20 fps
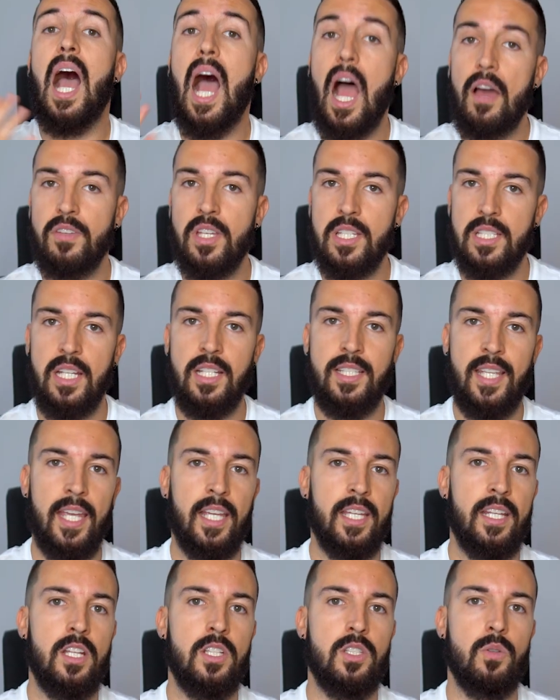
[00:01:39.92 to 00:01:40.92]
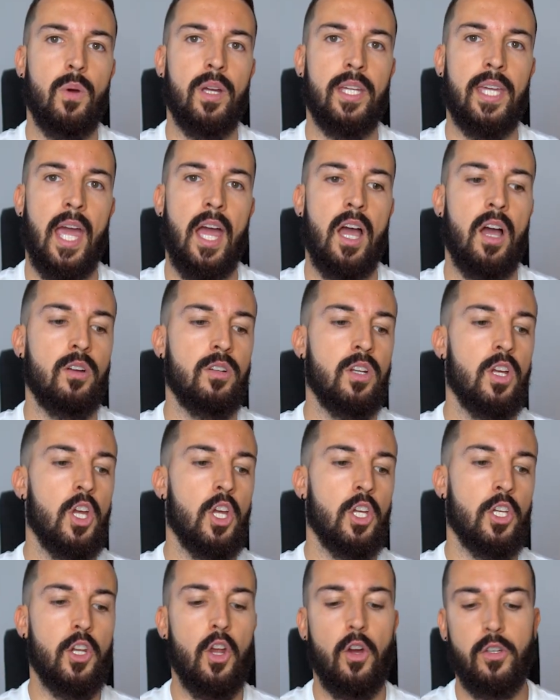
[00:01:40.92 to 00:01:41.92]
obviously taking into account,
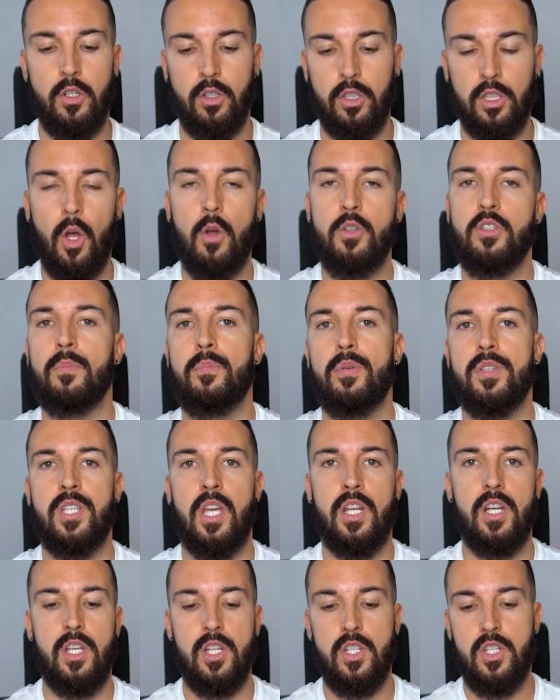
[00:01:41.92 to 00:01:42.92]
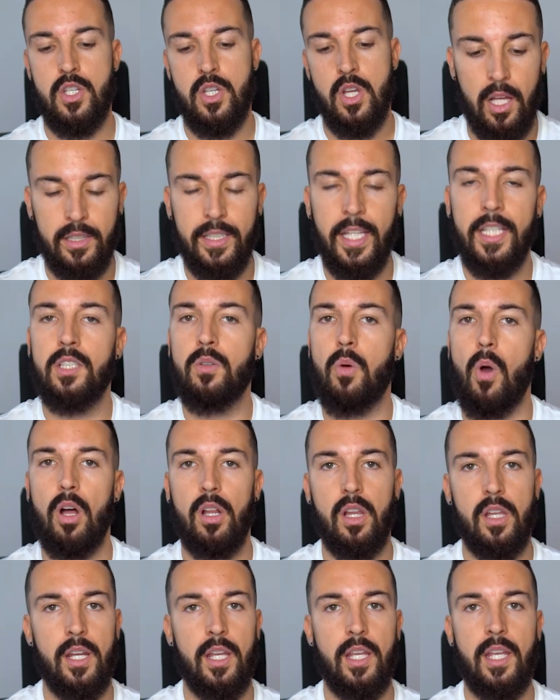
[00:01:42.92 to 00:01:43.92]
your closing percentage, lead
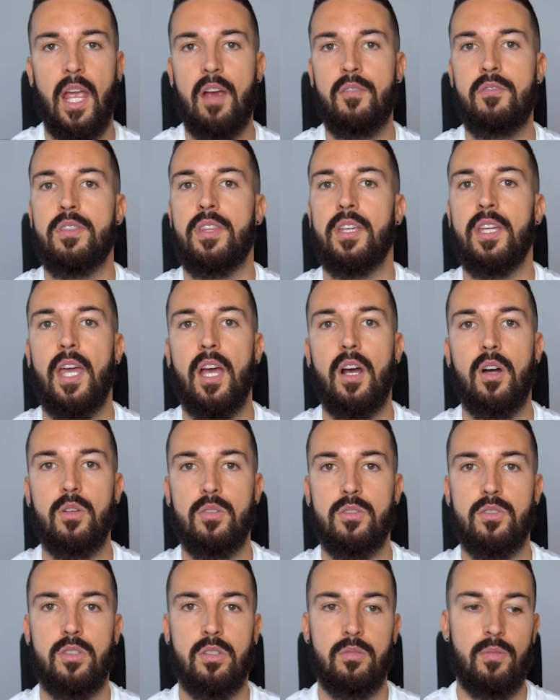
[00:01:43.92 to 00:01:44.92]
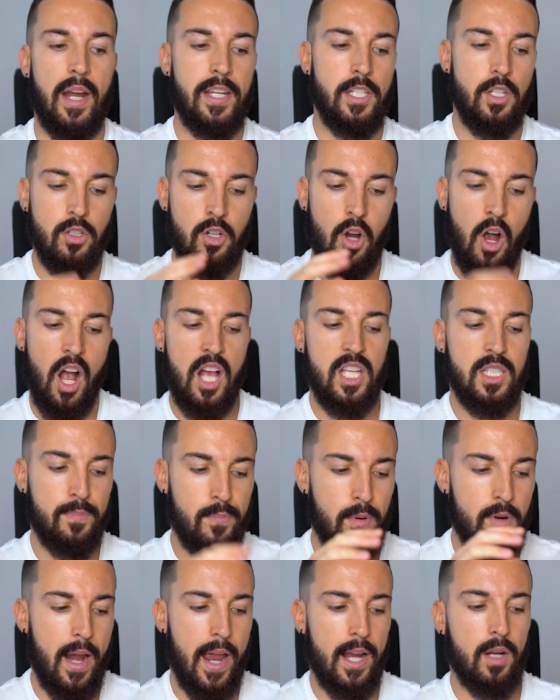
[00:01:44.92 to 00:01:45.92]
quality, everything else, right? Your cost
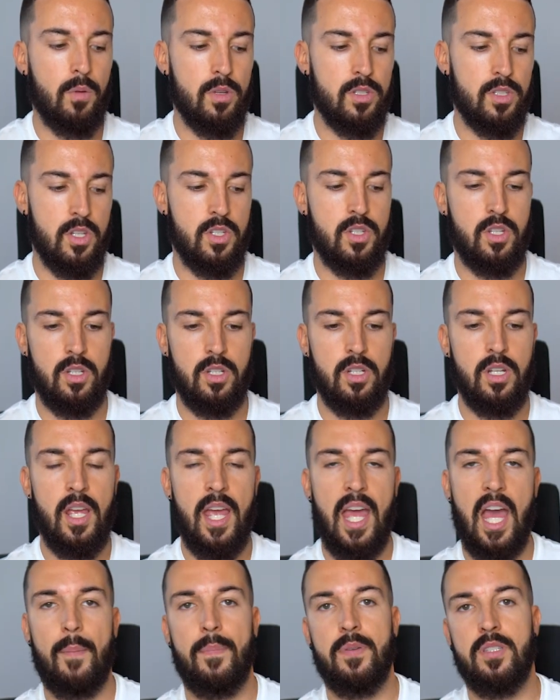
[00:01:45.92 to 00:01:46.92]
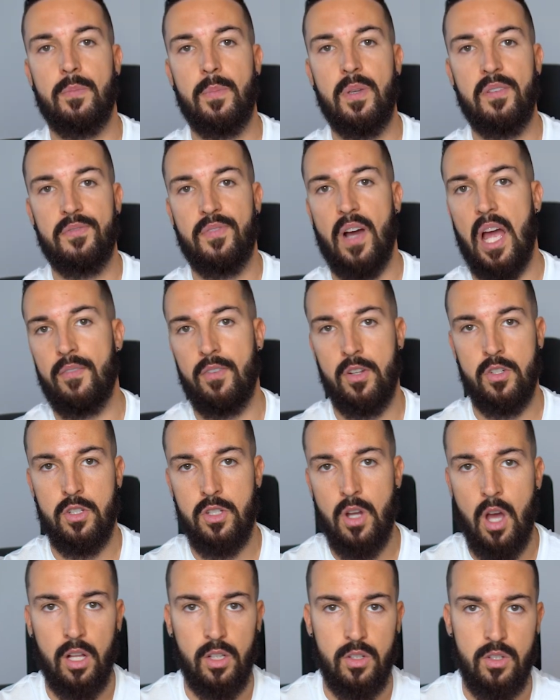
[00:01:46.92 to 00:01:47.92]
per acquisition happens to be
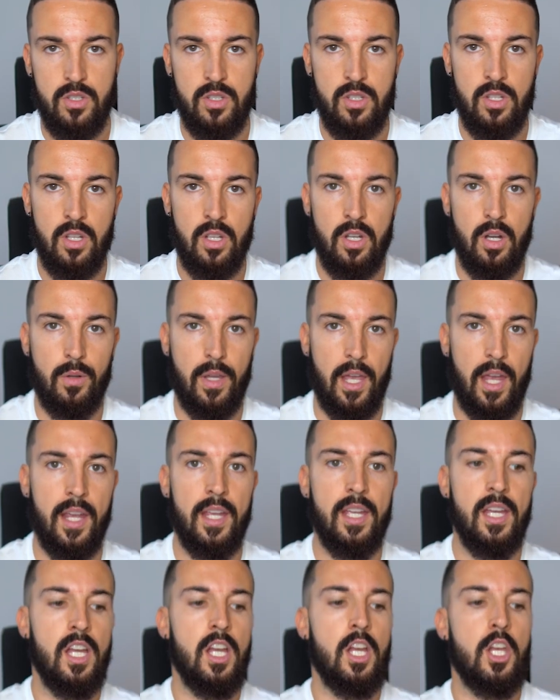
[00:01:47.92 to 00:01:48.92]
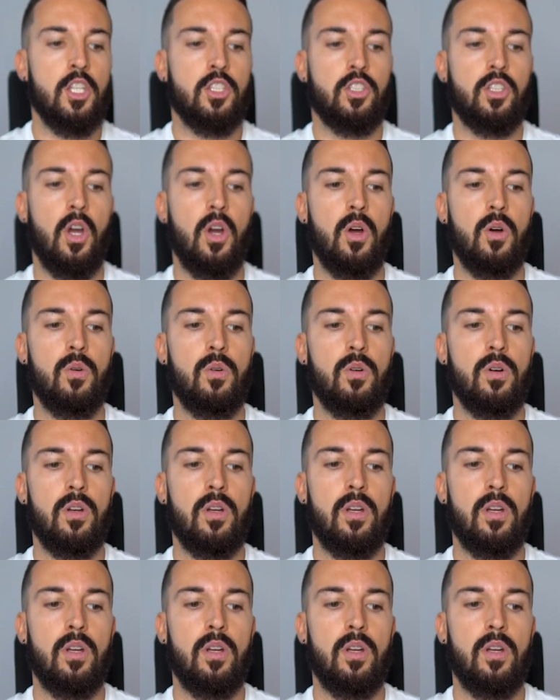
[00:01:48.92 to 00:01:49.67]
$500, okay? So